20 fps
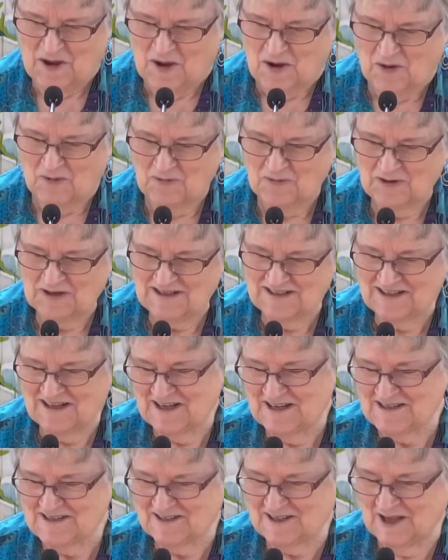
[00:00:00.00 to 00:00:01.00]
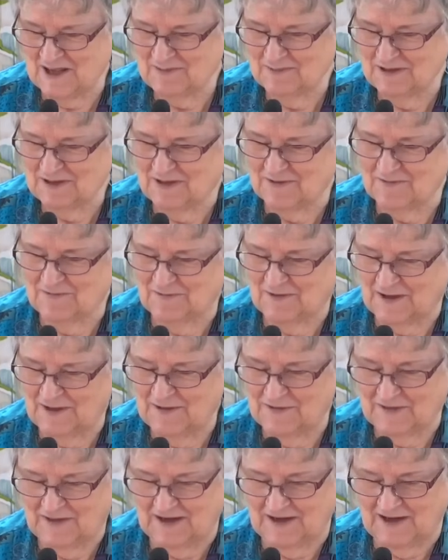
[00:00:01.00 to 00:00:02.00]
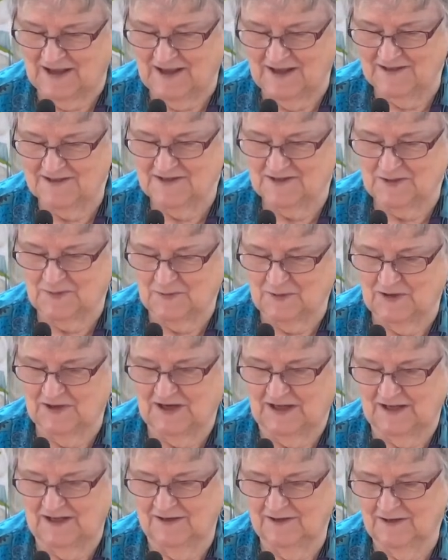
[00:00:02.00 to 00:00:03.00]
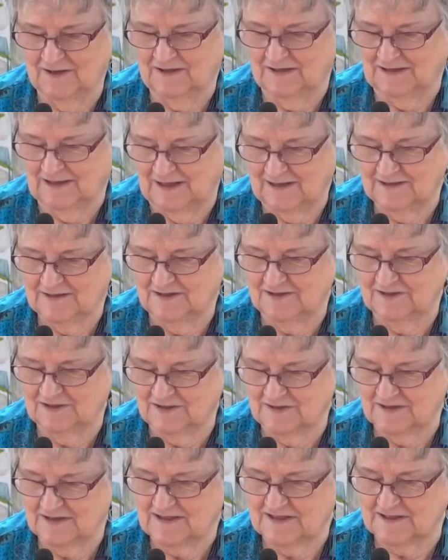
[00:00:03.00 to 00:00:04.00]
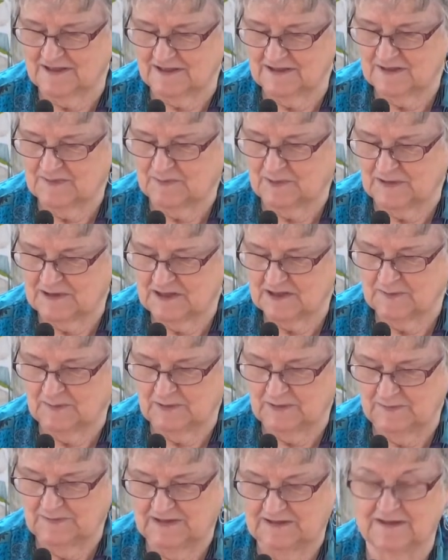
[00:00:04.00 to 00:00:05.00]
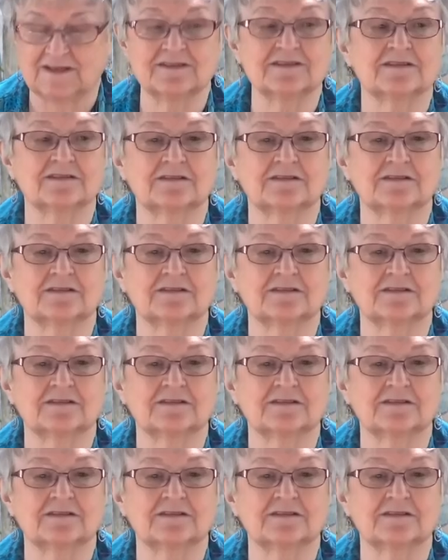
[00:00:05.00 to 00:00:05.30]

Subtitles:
Wouldn't a statement of faith that adds the word intergalactic to the sixth principle be less